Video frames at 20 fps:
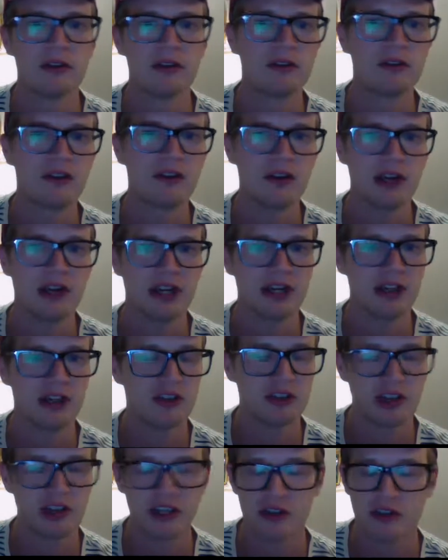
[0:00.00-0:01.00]
So like it
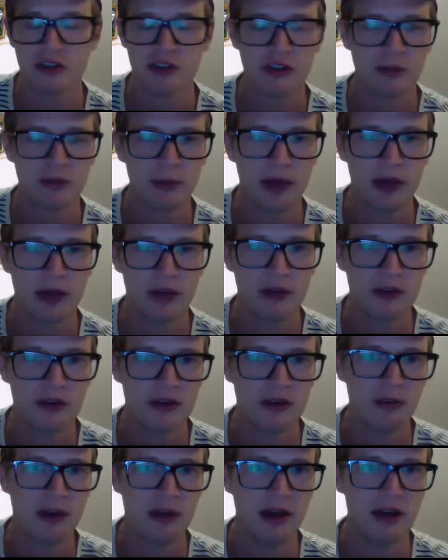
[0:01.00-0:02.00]
changes month
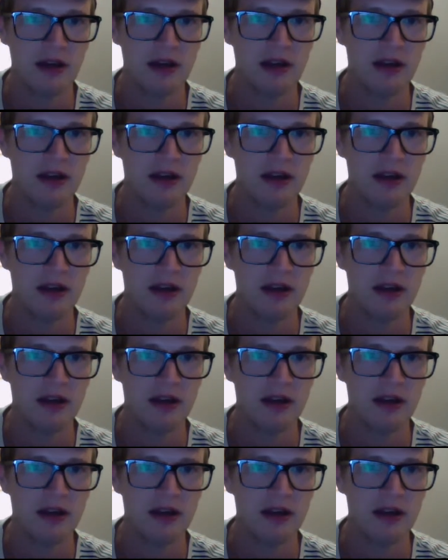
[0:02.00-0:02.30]
to month.